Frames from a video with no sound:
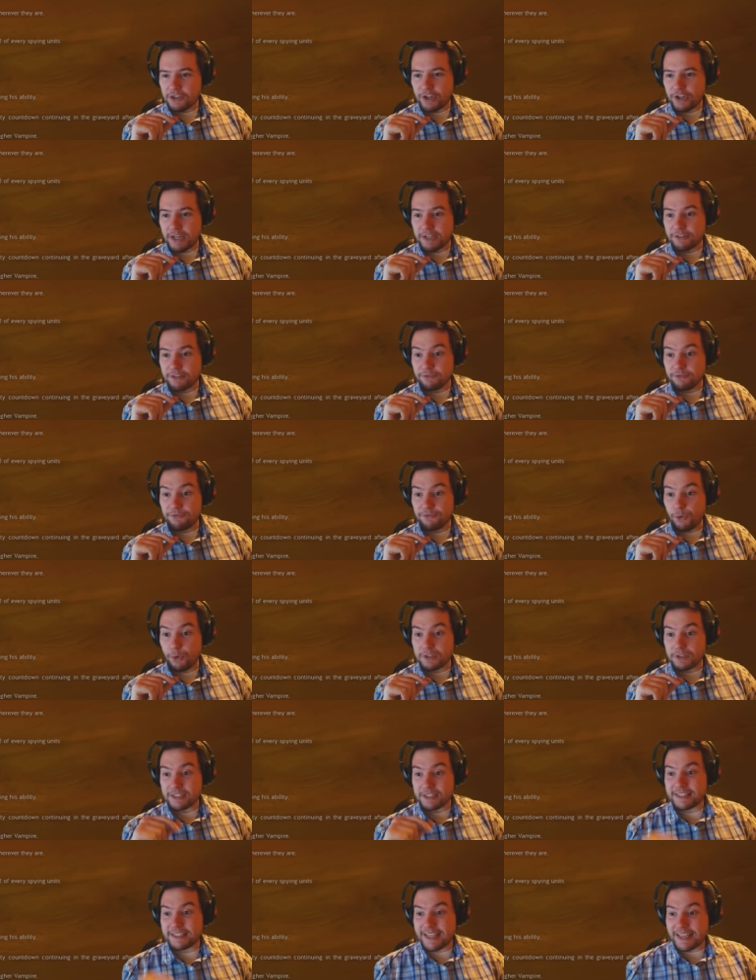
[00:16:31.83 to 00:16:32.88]
changed from 4
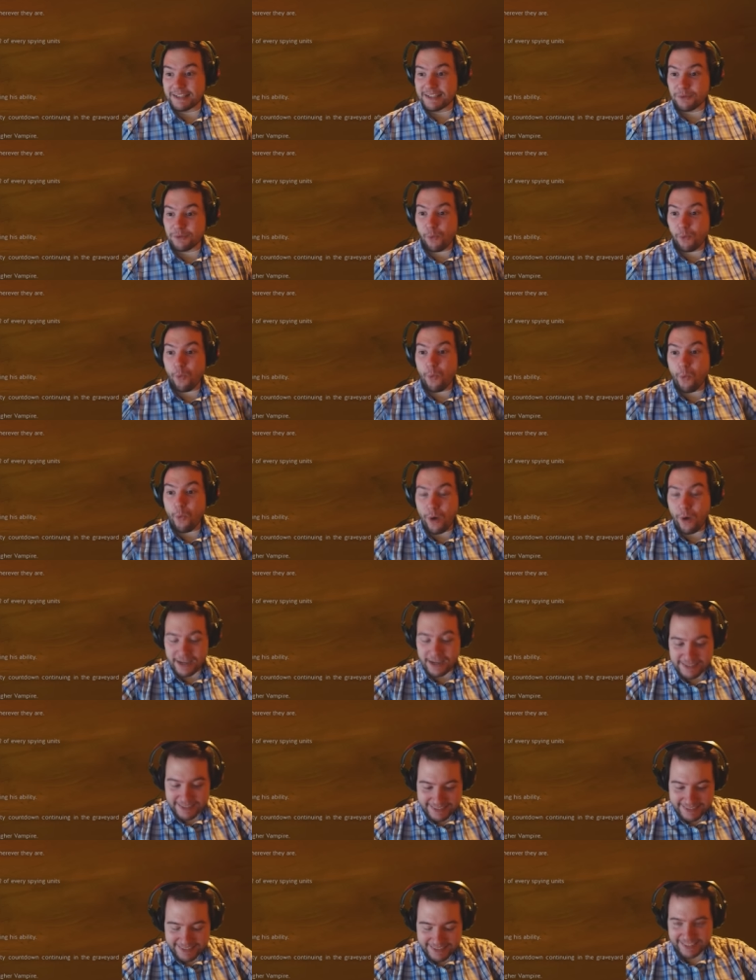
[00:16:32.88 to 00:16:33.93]
to 6.
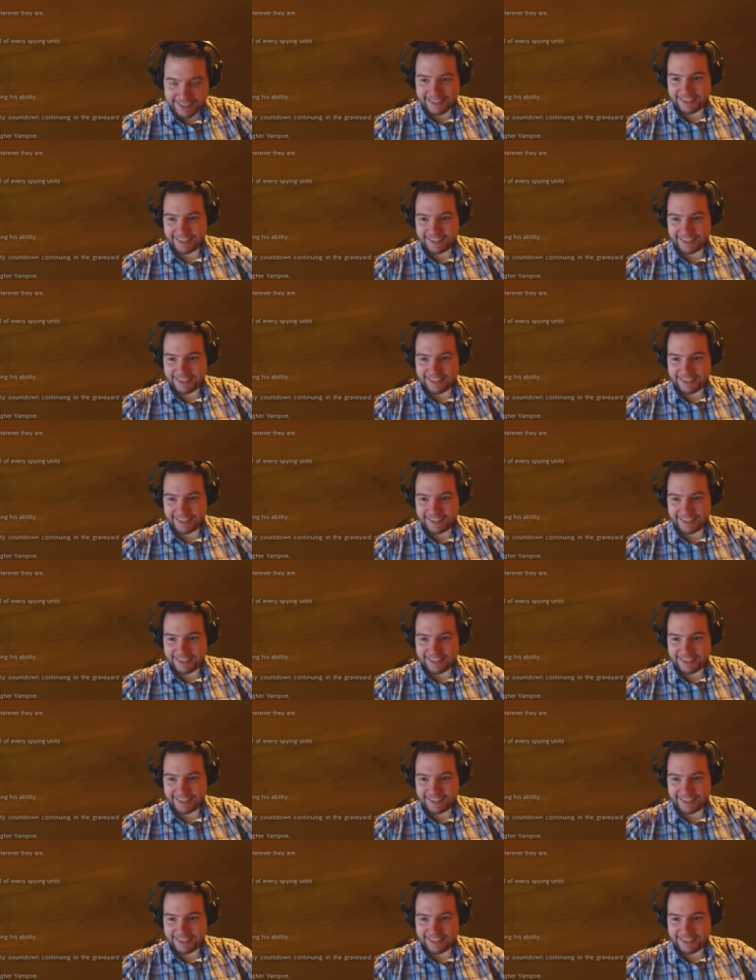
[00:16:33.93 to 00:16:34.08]
What?